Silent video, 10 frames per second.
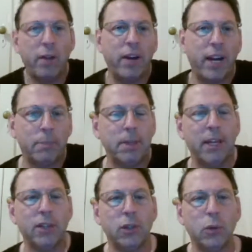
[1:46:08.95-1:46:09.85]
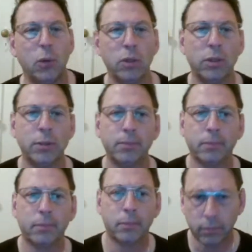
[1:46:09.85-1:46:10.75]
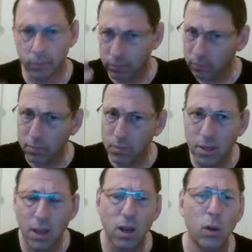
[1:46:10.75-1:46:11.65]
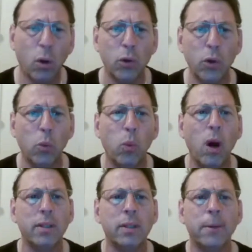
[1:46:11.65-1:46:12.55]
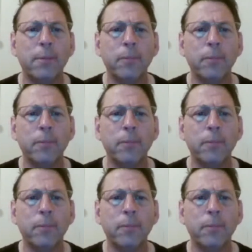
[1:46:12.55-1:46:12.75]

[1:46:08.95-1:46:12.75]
adaptation towards a goal you want.